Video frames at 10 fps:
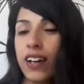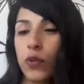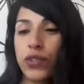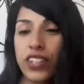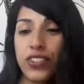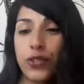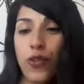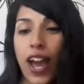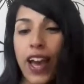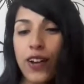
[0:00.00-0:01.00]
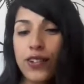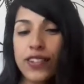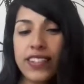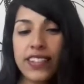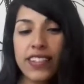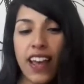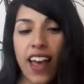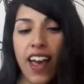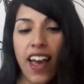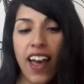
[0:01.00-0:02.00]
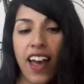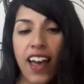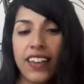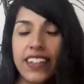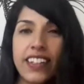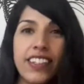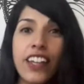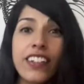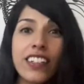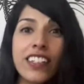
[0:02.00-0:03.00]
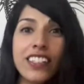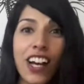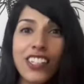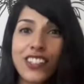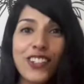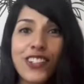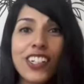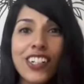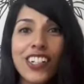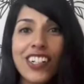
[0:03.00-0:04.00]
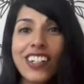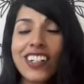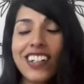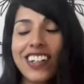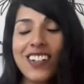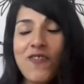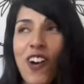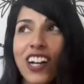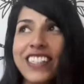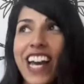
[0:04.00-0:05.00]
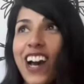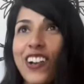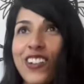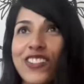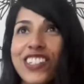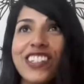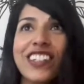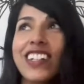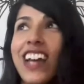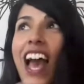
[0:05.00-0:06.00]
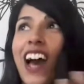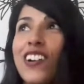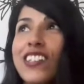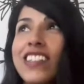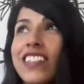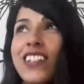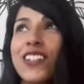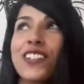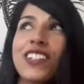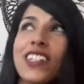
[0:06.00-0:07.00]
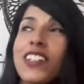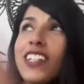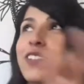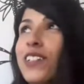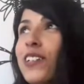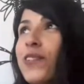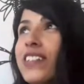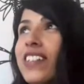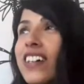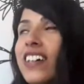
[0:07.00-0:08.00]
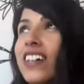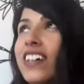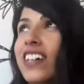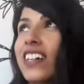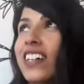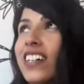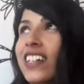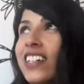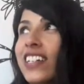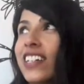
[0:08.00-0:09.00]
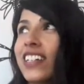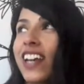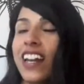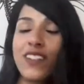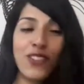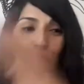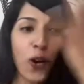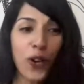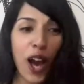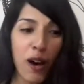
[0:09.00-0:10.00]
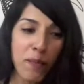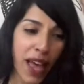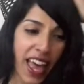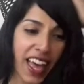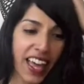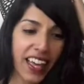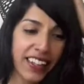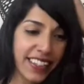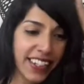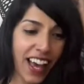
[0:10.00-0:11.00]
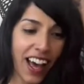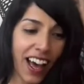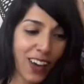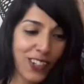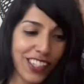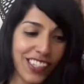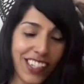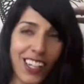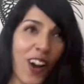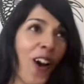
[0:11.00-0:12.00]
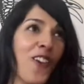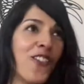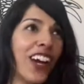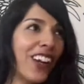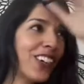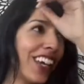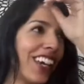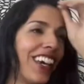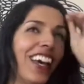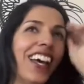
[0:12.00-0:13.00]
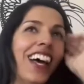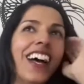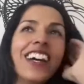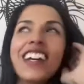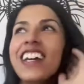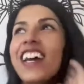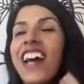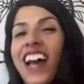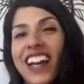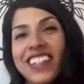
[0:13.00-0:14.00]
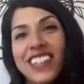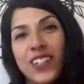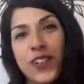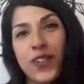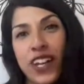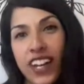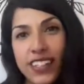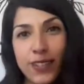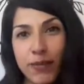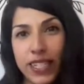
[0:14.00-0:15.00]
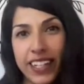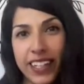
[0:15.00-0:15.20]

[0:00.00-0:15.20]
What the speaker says: within the grounds. And then suddenly Dr. Greer walked out of the house. You know, he kind of showed up, and I was just like, oh, right, okay. And so I got to meet